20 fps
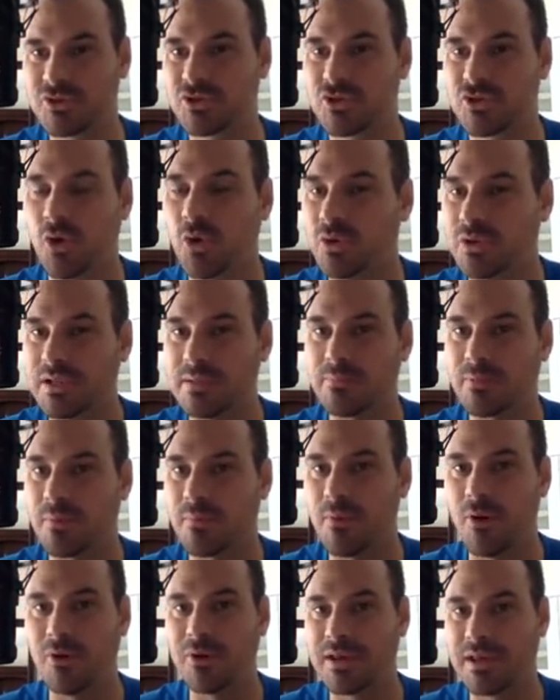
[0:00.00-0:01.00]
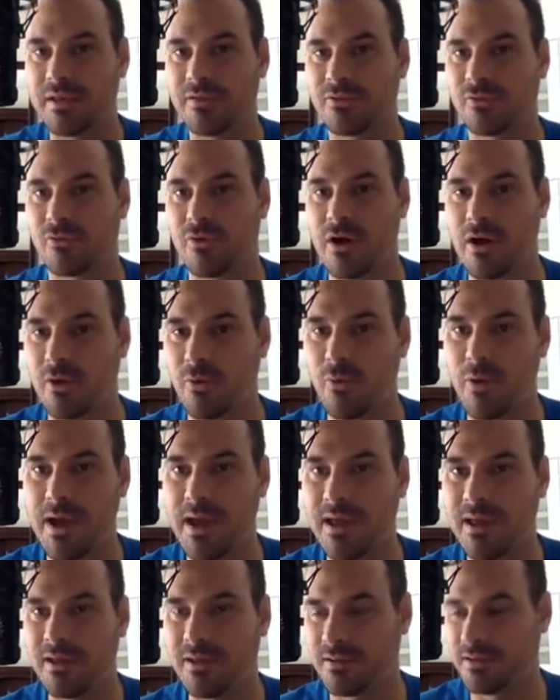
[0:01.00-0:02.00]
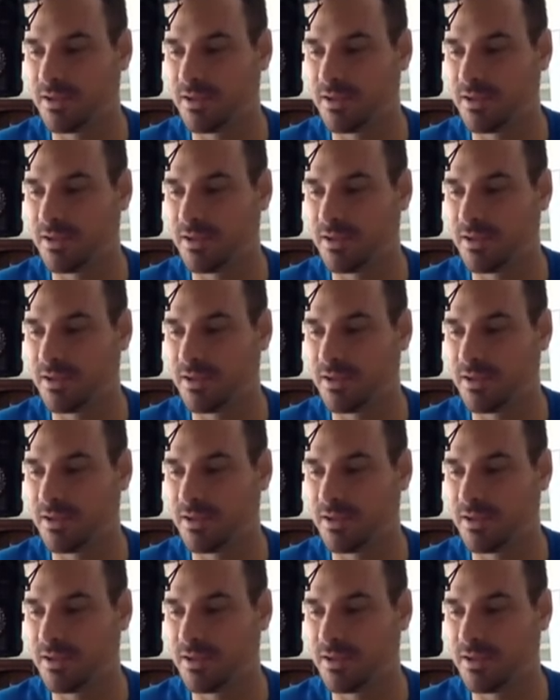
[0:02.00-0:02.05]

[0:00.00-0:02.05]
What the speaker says: totally promoting it the wrong way.